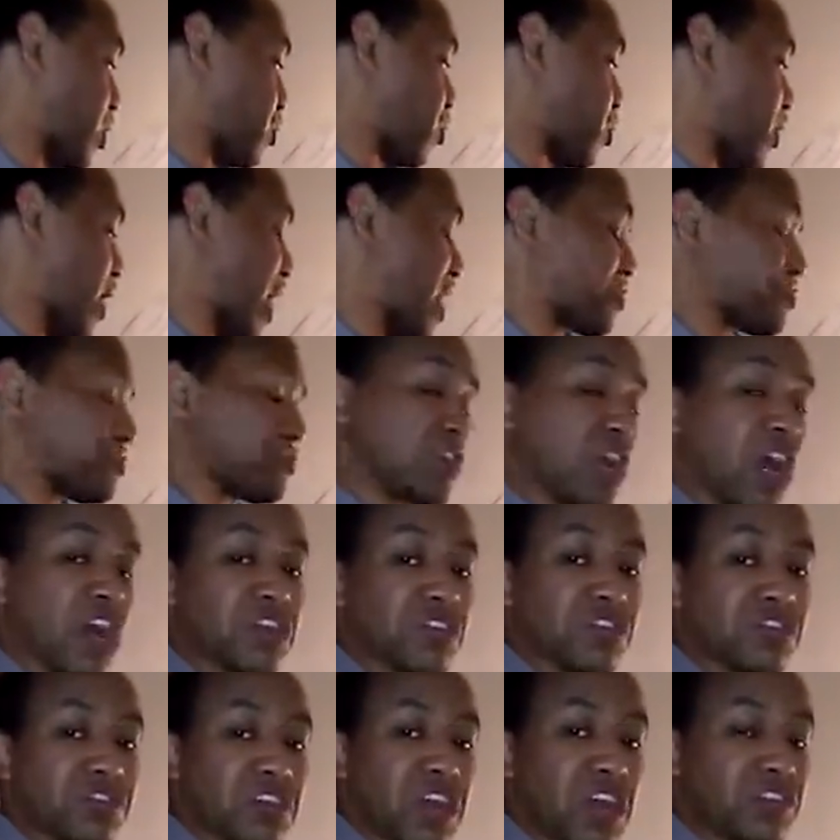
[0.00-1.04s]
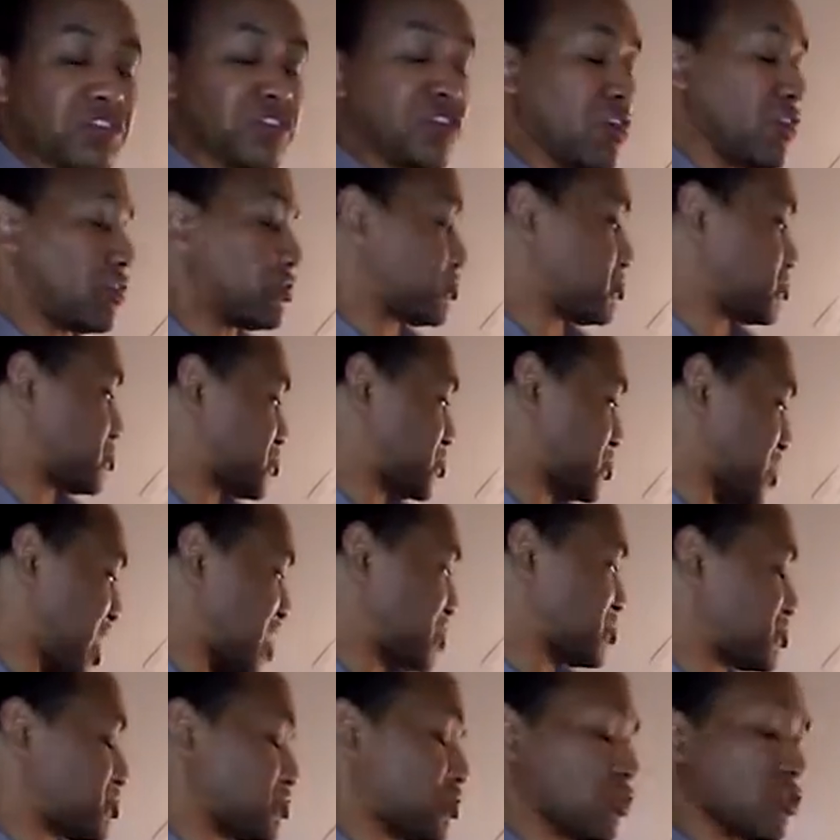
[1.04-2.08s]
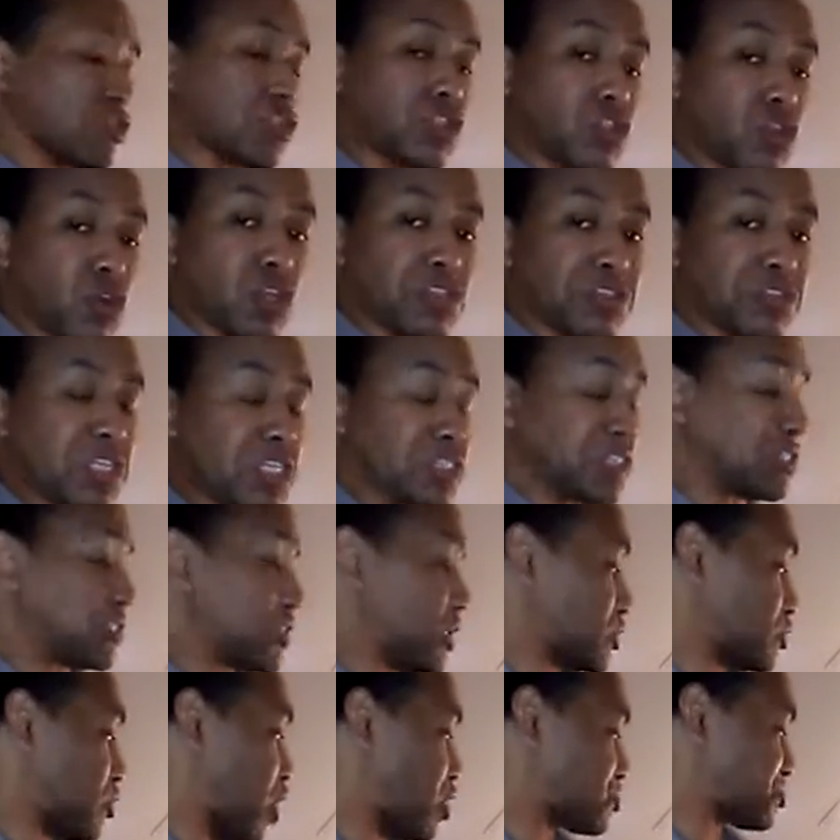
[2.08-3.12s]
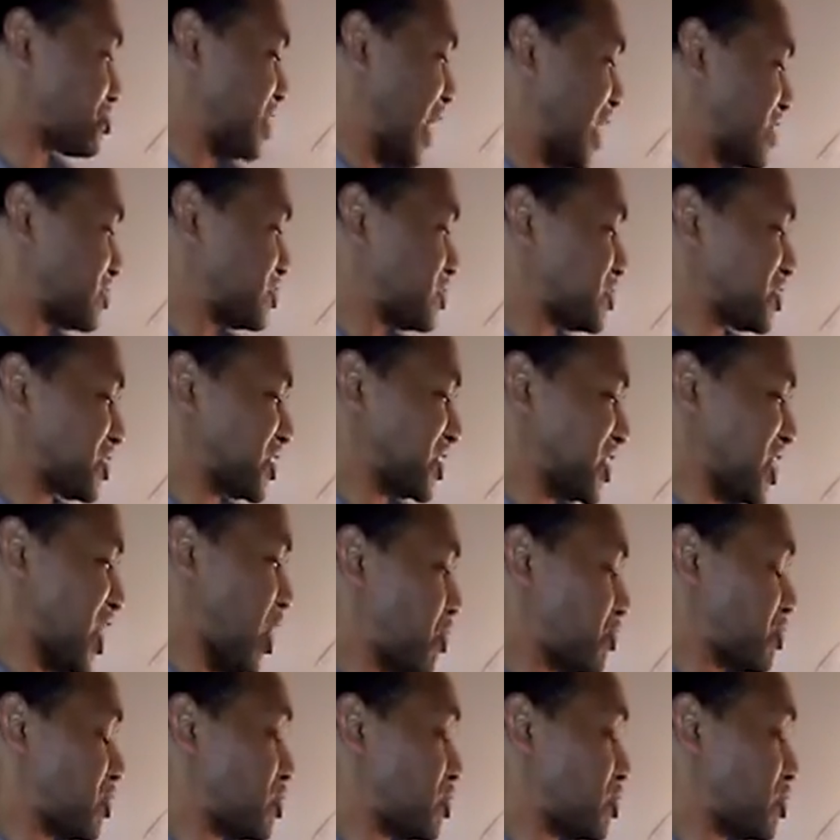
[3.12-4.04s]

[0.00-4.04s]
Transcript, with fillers: we were at Judge Jessner's jurisdiction in Los Angeles